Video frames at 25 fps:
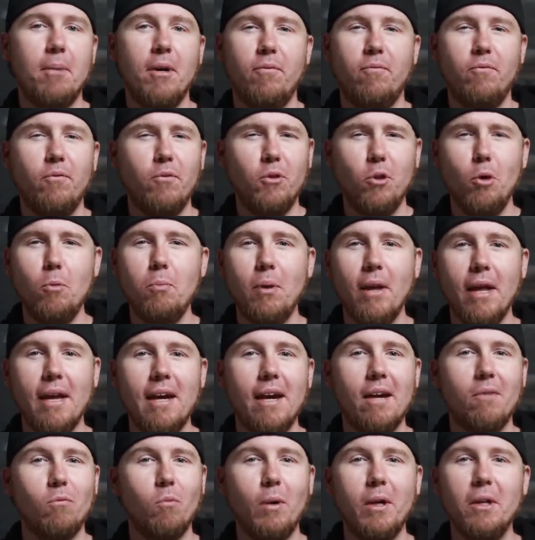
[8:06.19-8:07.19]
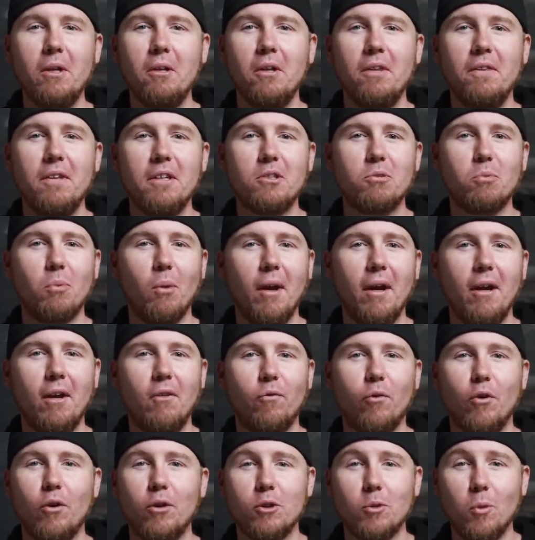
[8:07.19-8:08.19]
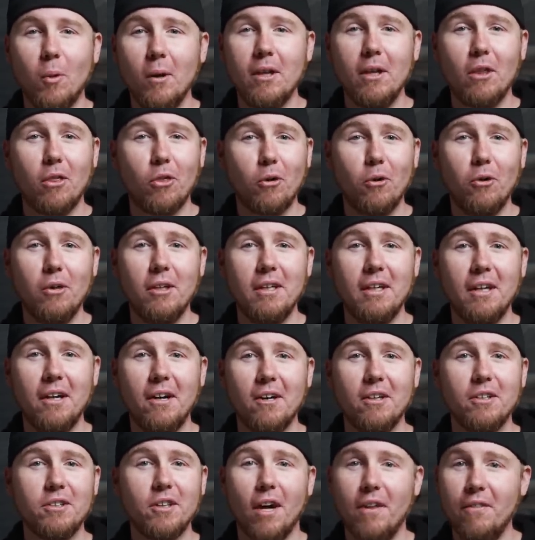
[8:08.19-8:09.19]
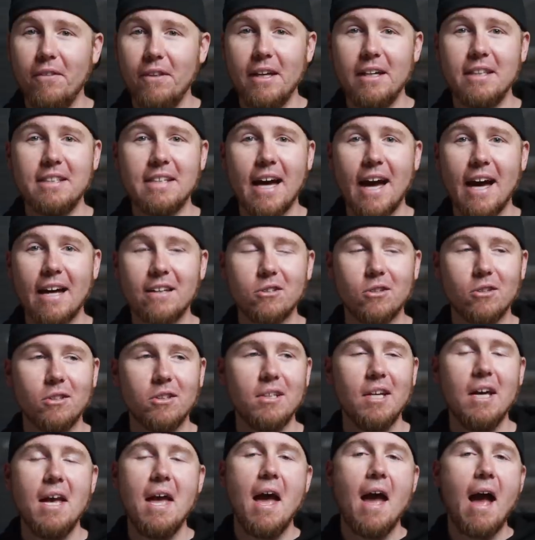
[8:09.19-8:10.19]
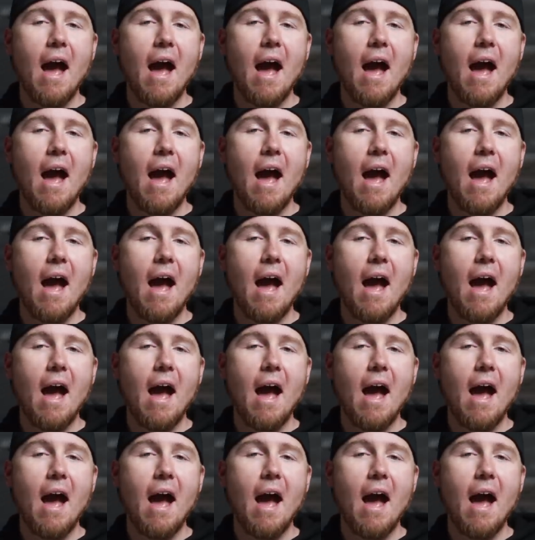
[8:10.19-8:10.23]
But if you plan on wheeling this rig for twenty, thirty years on these axles,